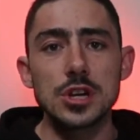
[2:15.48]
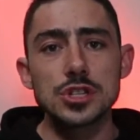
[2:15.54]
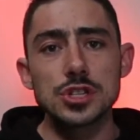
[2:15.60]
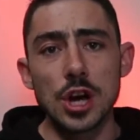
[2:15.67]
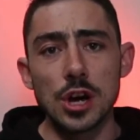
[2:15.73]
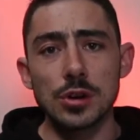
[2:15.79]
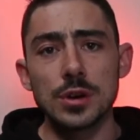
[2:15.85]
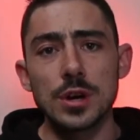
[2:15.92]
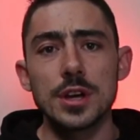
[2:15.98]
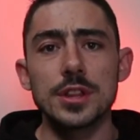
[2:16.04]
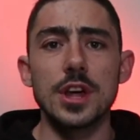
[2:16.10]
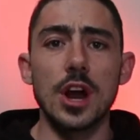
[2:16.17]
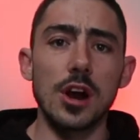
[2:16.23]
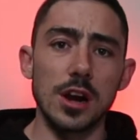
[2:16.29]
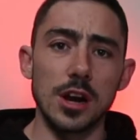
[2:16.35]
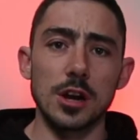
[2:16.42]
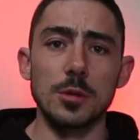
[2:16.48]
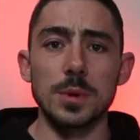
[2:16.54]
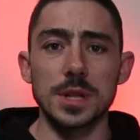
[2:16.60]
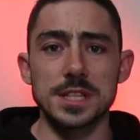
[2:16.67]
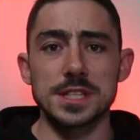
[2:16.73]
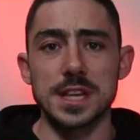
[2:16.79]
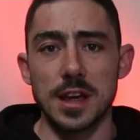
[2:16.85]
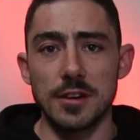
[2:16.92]
So they're a little
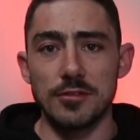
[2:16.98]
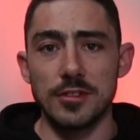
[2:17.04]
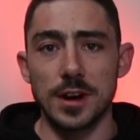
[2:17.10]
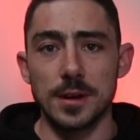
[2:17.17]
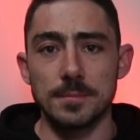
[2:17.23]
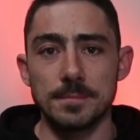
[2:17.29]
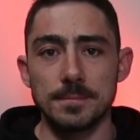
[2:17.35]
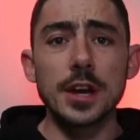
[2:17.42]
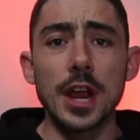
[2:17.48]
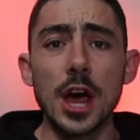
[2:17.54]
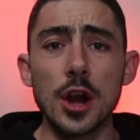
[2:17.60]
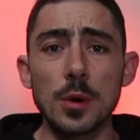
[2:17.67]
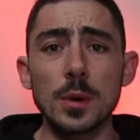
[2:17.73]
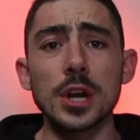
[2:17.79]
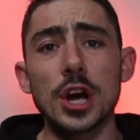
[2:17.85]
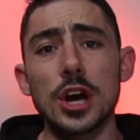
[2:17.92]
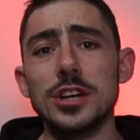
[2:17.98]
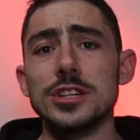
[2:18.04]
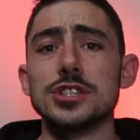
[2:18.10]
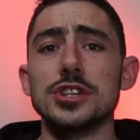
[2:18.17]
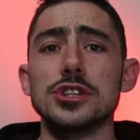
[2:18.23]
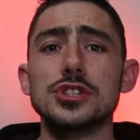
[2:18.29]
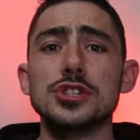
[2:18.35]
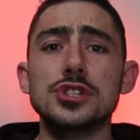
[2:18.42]
bit safer. Now I don't want to go
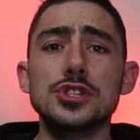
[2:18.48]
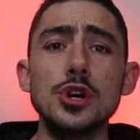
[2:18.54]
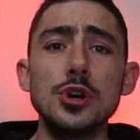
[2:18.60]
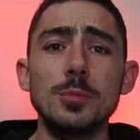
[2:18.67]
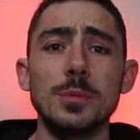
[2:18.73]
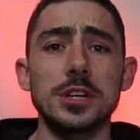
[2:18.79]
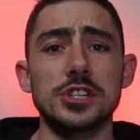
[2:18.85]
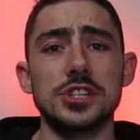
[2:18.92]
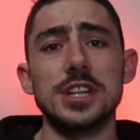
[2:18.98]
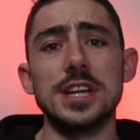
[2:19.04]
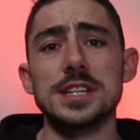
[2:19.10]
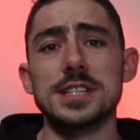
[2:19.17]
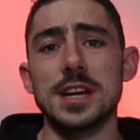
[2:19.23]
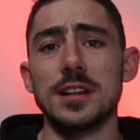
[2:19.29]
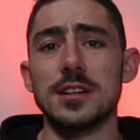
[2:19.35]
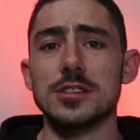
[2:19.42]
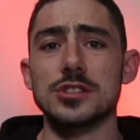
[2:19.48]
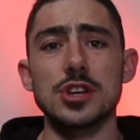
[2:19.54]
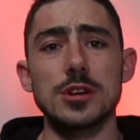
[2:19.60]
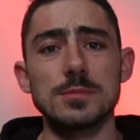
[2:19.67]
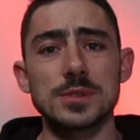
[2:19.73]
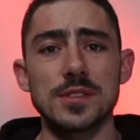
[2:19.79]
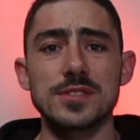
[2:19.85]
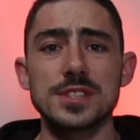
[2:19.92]
into too much detail in
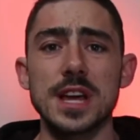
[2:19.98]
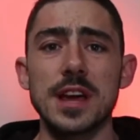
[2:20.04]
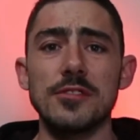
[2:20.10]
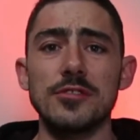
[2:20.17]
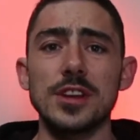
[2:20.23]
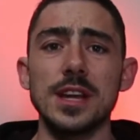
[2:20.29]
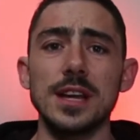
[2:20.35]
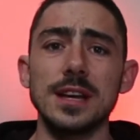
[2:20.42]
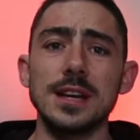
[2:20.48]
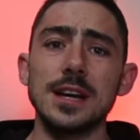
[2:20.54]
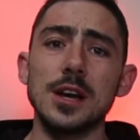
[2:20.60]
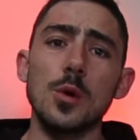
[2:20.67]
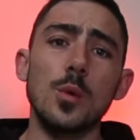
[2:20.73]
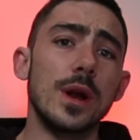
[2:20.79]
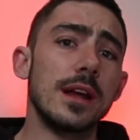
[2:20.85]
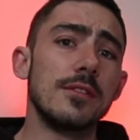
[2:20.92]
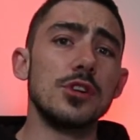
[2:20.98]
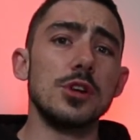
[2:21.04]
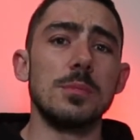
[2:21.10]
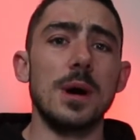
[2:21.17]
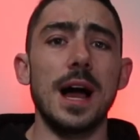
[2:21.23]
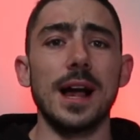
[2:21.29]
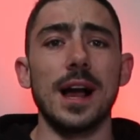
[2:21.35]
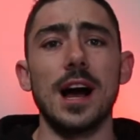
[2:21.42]
terms of safety. Whenever you're
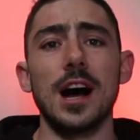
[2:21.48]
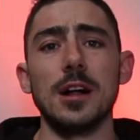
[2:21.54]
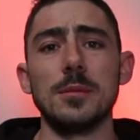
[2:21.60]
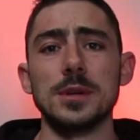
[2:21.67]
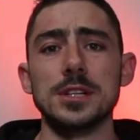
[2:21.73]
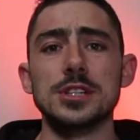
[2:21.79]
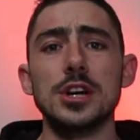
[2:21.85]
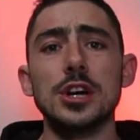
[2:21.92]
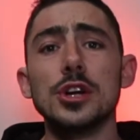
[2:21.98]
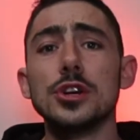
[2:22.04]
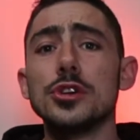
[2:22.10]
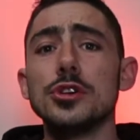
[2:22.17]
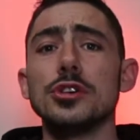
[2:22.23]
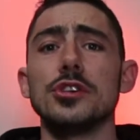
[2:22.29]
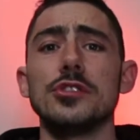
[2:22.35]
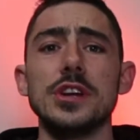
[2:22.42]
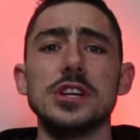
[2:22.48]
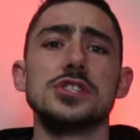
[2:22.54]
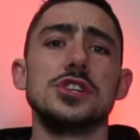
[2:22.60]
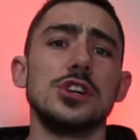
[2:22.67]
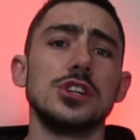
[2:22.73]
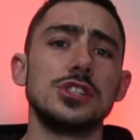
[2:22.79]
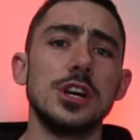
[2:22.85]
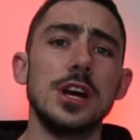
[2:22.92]
buying a helmet, do your
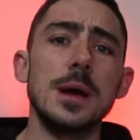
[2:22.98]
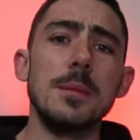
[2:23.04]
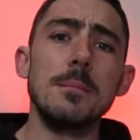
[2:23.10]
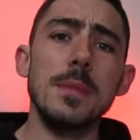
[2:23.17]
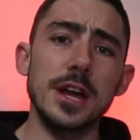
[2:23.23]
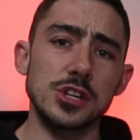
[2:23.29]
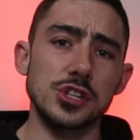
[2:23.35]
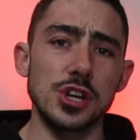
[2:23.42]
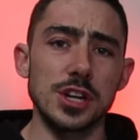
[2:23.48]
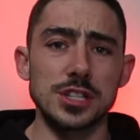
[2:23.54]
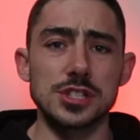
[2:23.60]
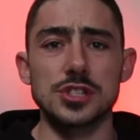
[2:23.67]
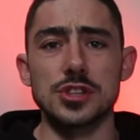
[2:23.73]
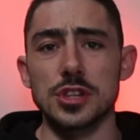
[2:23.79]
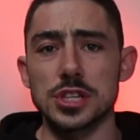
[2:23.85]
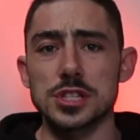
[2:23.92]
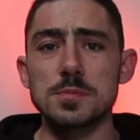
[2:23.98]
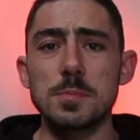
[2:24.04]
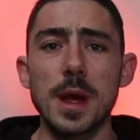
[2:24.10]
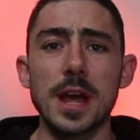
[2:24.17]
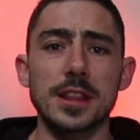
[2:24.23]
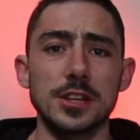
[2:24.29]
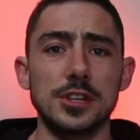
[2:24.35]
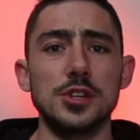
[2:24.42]
research, make sure it's to the
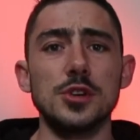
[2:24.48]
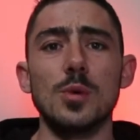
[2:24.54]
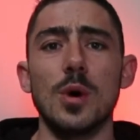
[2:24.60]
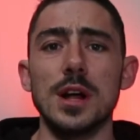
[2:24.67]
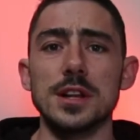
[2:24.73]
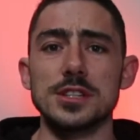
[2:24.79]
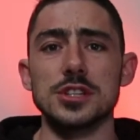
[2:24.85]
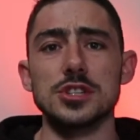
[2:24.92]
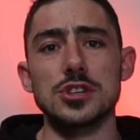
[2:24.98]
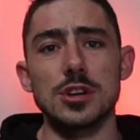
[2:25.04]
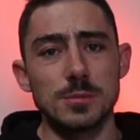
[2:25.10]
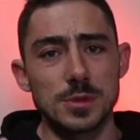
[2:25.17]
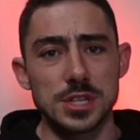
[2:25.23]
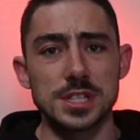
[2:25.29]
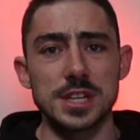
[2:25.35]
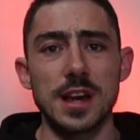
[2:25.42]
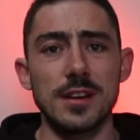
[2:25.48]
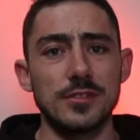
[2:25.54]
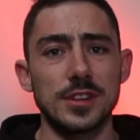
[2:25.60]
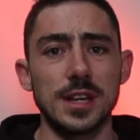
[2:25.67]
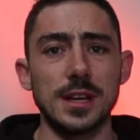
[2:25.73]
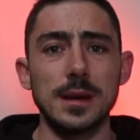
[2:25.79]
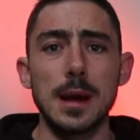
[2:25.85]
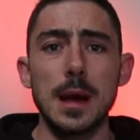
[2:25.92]
spec that you want in terms of
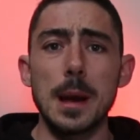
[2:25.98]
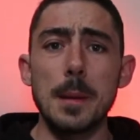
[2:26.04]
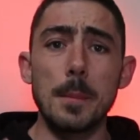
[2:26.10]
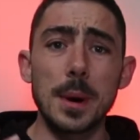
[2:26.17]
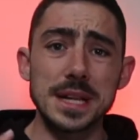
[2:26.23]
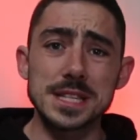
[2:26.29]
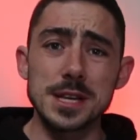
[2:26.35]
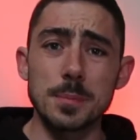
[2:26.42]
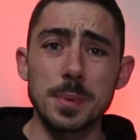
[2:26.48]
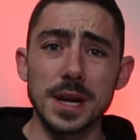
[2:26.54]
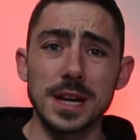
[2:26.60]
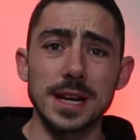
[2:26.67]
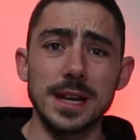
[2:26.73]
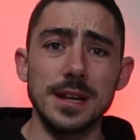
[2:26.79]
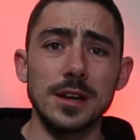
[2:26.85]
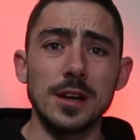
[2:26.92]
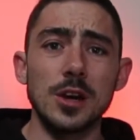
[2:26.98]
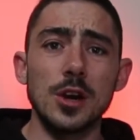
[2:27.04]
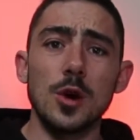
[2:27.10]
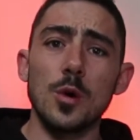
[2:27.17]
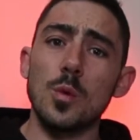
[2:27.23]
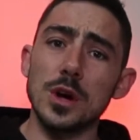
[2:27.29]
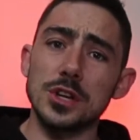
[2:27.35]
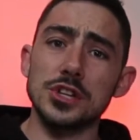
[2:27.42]
safety, but typically
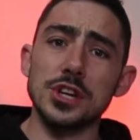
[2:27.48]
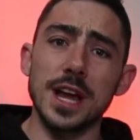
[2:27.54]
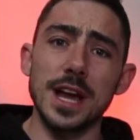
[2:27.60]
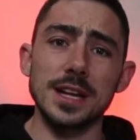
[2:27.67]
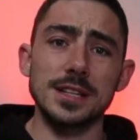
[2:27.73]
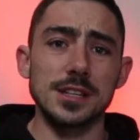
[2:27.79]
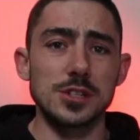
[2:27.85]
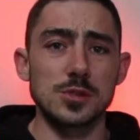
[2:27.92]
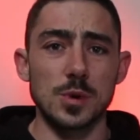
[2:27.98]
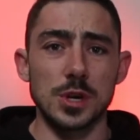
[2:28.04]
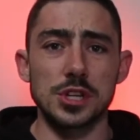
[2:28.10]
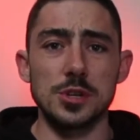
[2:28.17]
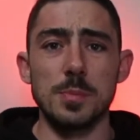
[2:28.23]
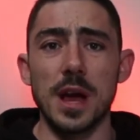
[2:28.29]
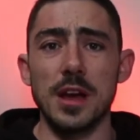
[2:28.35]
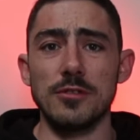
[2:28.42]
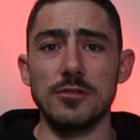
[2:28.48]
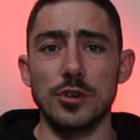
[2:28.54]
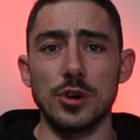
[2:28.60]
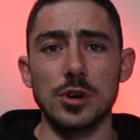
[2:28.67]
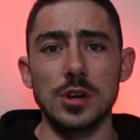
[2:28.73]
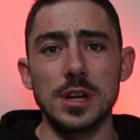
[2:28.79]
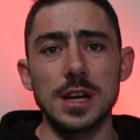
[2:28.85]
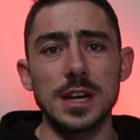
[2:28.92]
what you get is what you pay
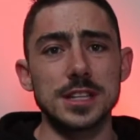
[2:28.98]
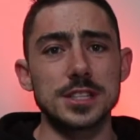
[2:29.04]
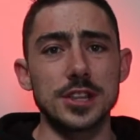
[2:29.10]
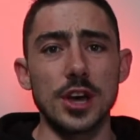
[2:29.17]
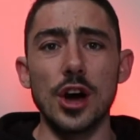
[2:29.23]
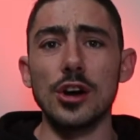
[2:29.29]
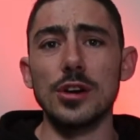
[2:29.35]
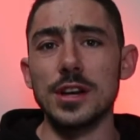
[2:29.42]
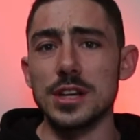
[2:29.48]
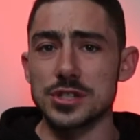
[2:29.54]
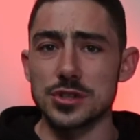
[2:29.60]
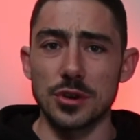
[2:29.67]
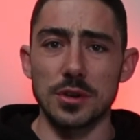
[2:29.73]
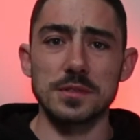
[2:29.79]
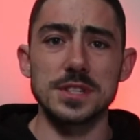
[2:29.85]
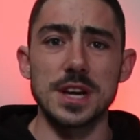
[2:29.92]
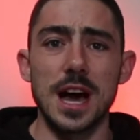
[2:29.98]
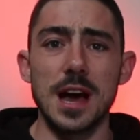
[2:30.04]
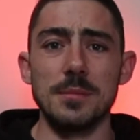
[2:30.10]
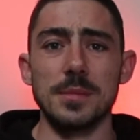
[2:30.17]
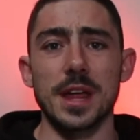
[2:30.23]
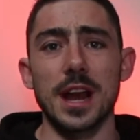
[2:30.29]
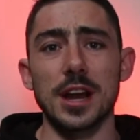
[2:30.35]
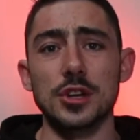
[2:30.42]
for. It's the only sort of
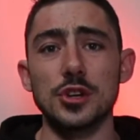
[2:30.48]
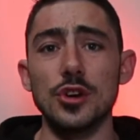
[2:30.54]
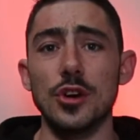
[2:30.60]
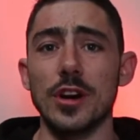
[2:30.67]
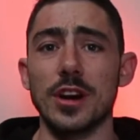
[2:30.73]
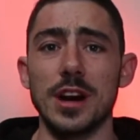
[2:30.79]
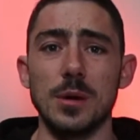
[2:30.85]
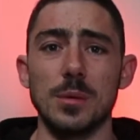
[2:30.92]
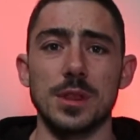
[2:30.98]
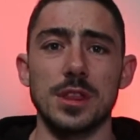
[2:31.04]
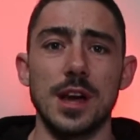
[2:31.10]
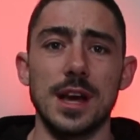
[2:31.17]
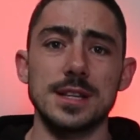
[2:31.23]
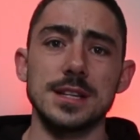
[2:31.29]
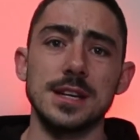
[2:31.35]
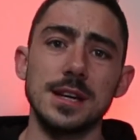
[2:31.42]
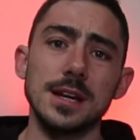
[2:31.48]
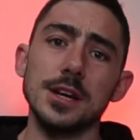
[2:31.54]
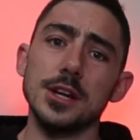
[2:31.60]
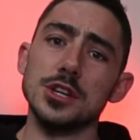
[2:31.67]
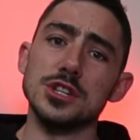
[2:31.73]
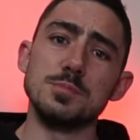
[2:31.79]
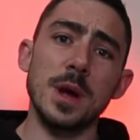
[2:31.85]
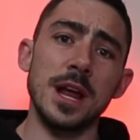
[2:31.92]
time that I do agree with that.
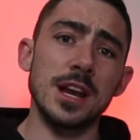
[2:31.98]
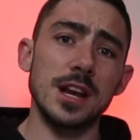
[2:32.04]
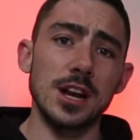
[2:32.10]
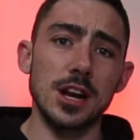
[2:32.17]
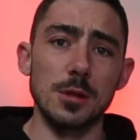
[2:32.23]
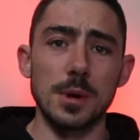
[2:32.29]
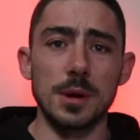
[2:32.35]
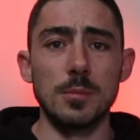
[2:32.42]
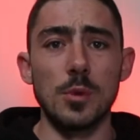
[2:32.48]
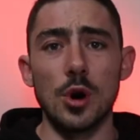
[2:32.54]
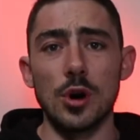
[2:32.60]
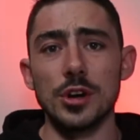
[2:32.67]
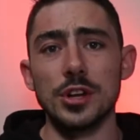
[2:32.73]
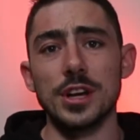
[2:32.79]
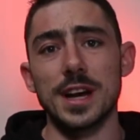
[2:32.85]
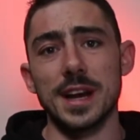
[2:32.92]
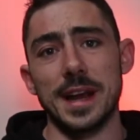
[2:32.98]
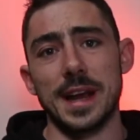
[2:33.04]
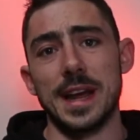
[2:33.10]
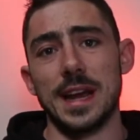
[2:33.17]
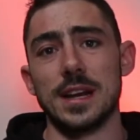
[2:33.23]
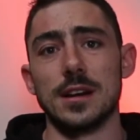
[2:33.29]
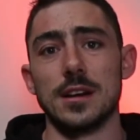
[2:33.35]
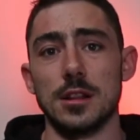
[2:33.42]
You spend a little bit more, you're going to
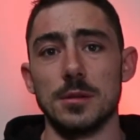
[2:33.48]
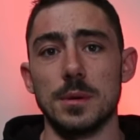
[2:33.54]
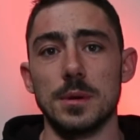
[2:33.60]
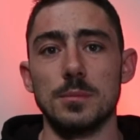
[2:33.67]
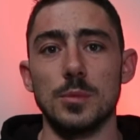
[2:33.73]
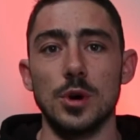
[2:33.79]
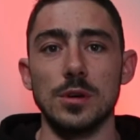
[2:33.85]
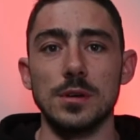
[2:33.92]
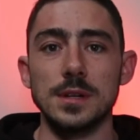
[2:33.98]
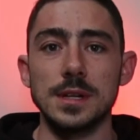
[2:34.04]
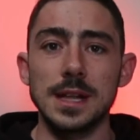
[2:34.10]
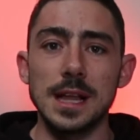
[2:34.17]
get a little bit more.